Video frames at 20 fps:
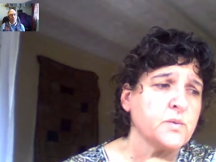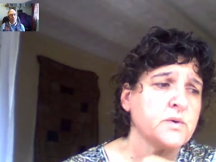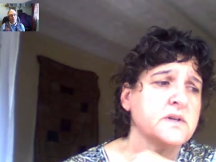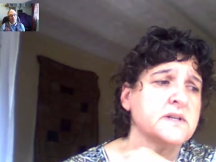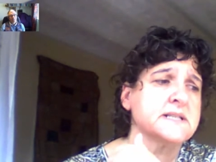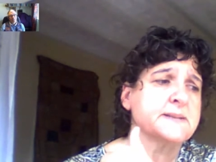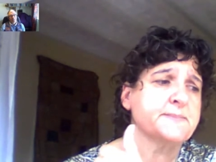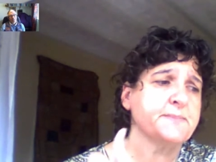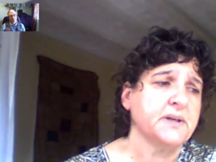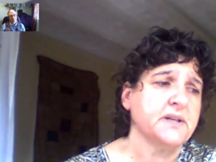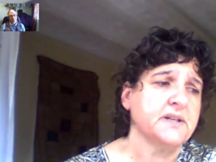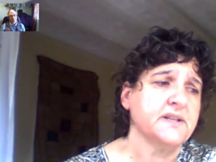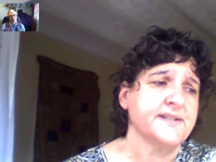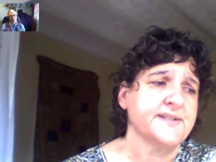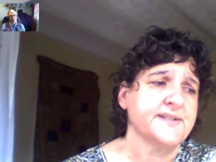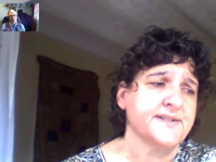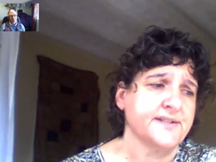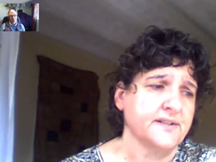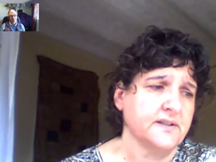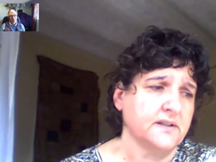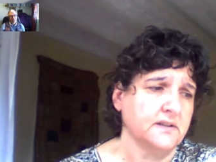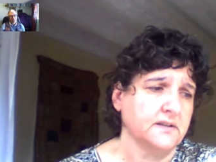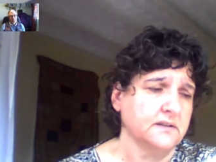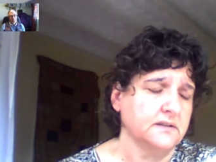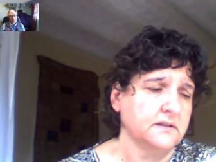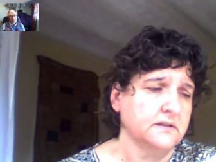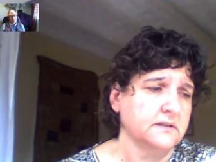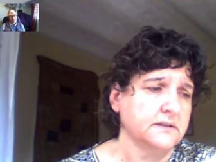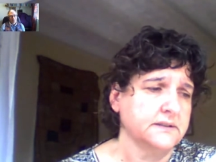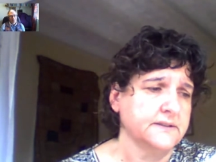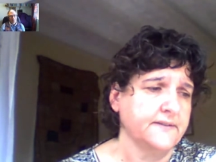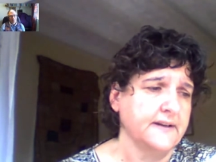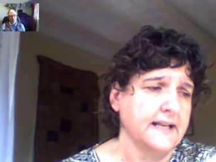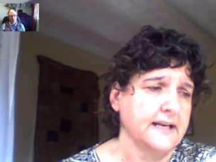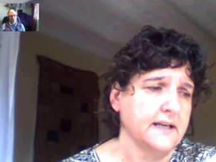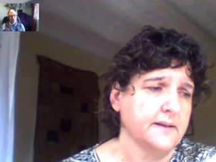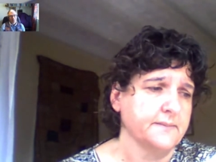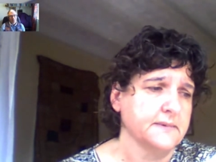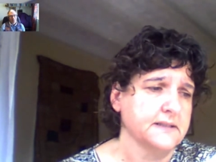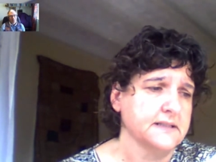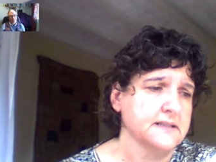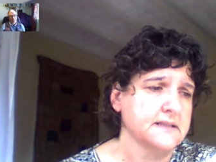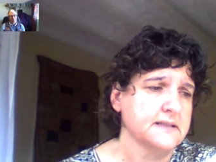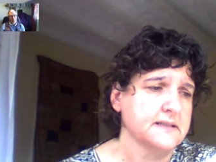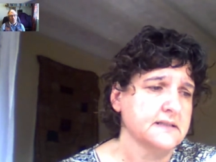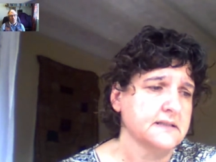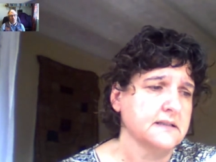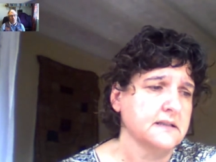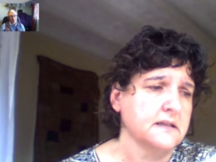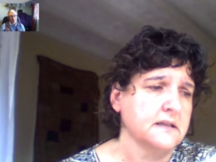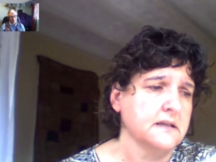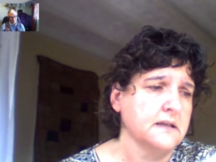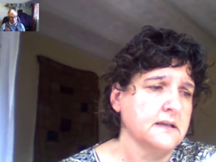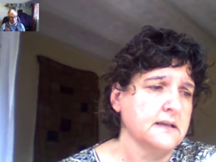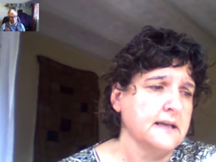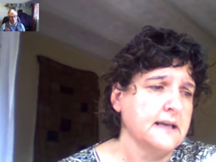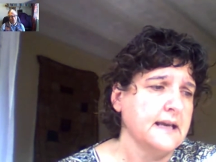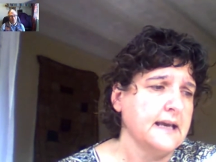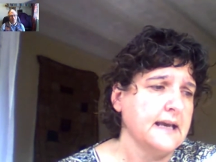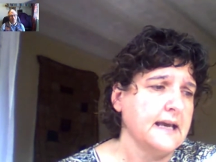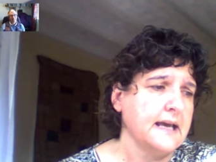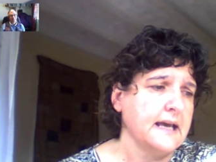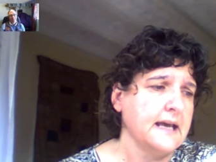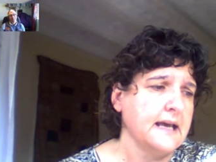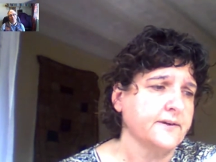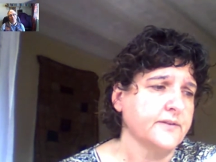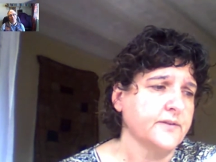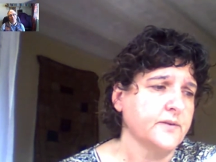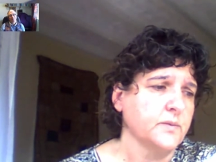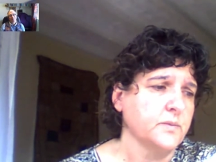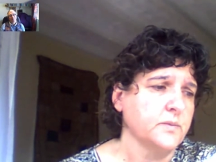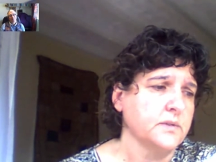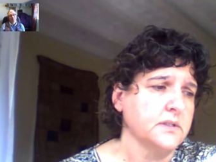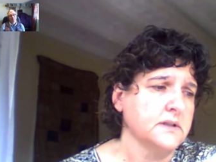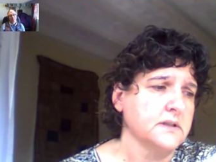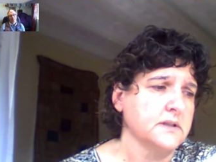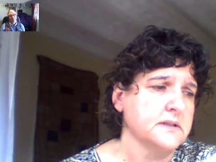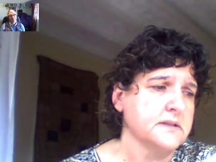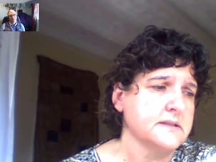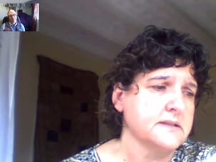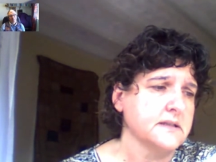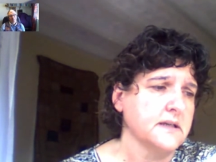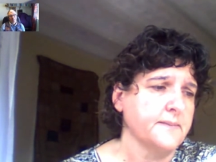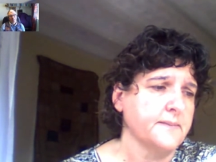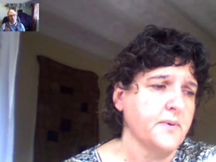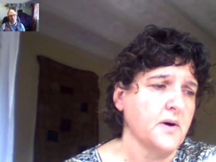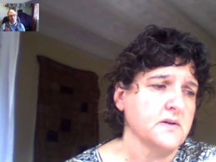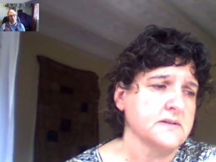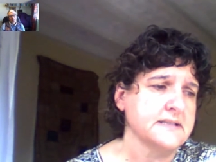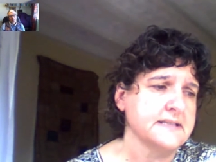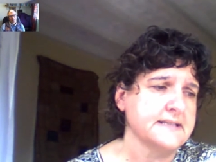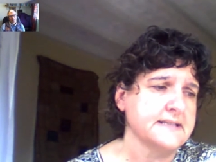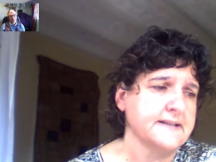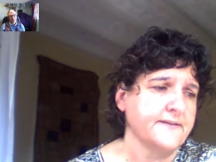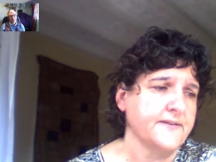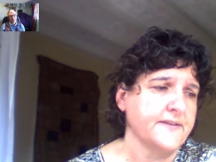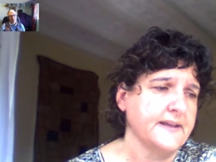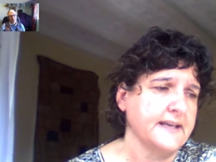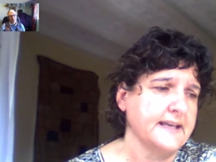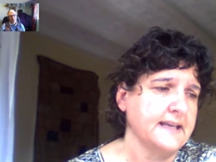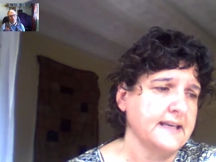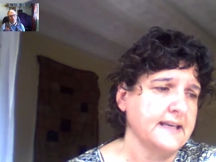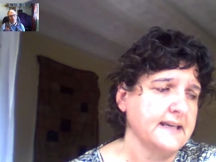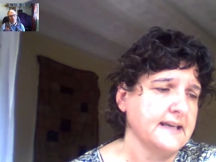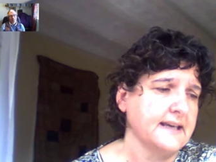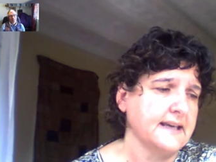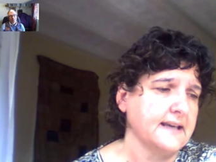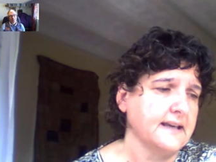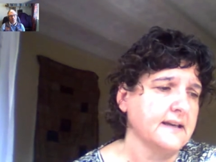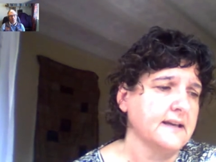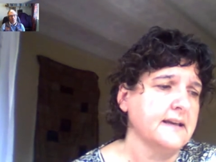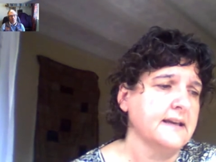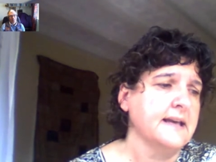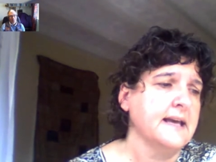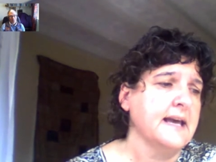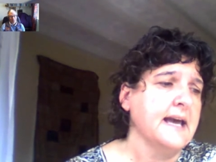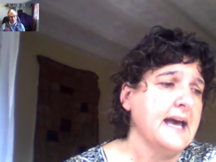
the words personal development mm-hmm. and the words uh, positive thinking.